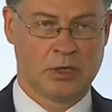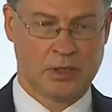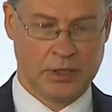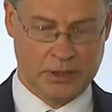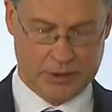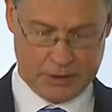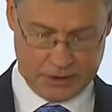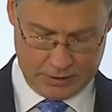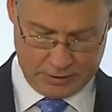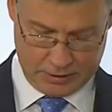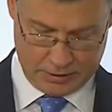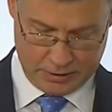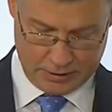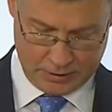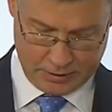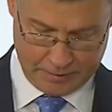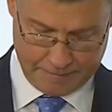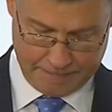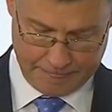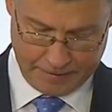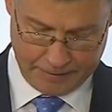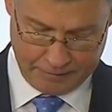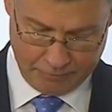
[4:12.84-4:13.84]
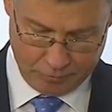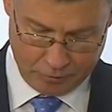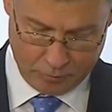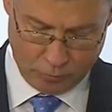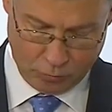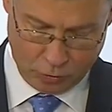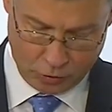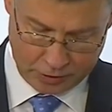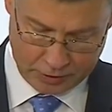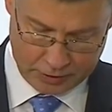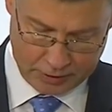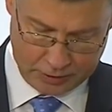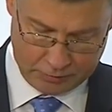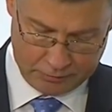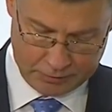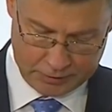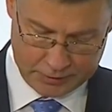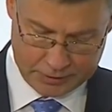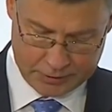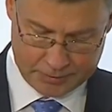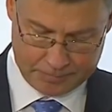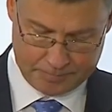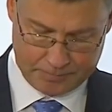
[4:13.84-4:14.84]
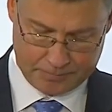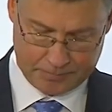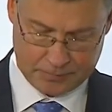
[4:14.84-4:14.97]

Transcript: getting uh, even more relevant.